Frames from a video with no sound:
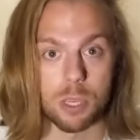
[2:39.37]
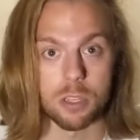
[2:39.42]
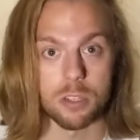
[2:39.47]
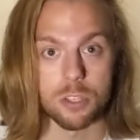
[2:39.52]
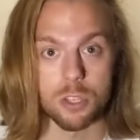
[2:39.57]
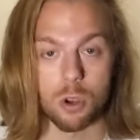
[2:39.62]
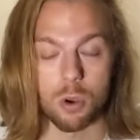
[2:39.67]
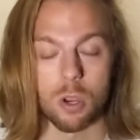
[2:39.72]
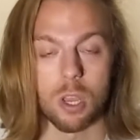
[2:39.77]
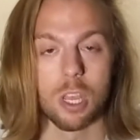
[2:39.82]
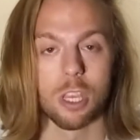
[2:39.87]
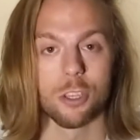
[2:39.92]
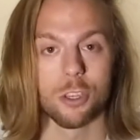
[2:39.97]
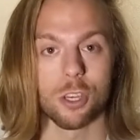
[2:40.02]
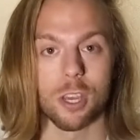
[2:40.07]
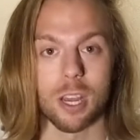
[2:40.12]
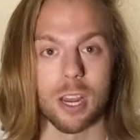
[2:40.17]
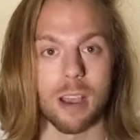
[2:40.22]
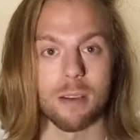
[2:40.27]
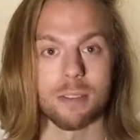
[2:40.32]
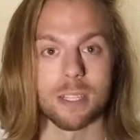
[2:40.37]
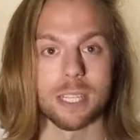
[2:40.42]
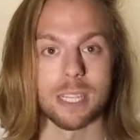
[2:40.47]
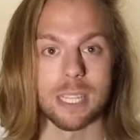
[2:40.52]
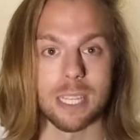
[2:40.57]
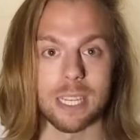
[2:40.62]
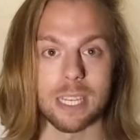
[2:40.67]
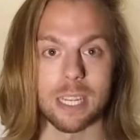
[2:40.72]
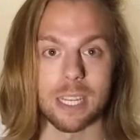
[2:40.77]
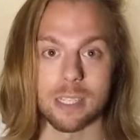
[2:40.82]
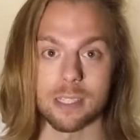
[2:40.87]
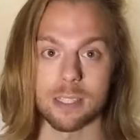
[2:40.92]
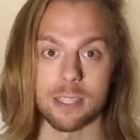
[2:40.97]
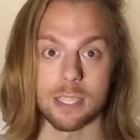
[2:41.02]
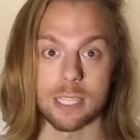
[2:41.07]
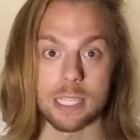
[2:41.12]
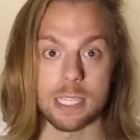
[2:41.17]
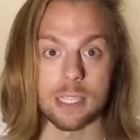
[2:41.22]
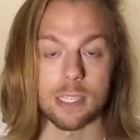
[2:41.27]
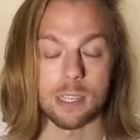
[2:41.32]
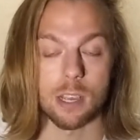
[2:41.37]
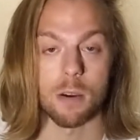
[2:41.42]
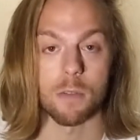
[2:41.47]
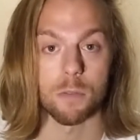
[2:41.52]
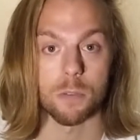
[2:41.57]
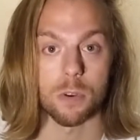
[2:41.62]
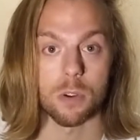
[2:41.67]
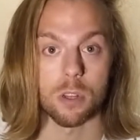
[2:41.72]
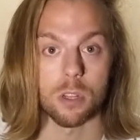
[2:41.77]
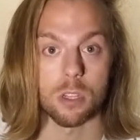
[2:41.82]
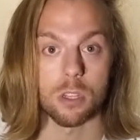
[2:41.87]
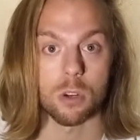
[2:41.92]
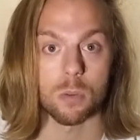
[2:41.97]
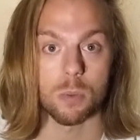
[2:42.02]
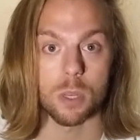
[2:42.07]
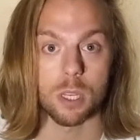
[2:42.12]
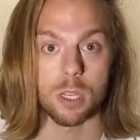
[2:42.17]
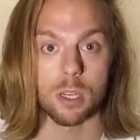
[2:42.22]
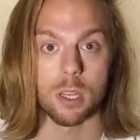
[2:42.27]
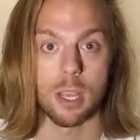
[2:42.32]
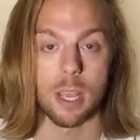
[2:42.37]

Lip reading: So you kind of have to lean into the discomfort a little bit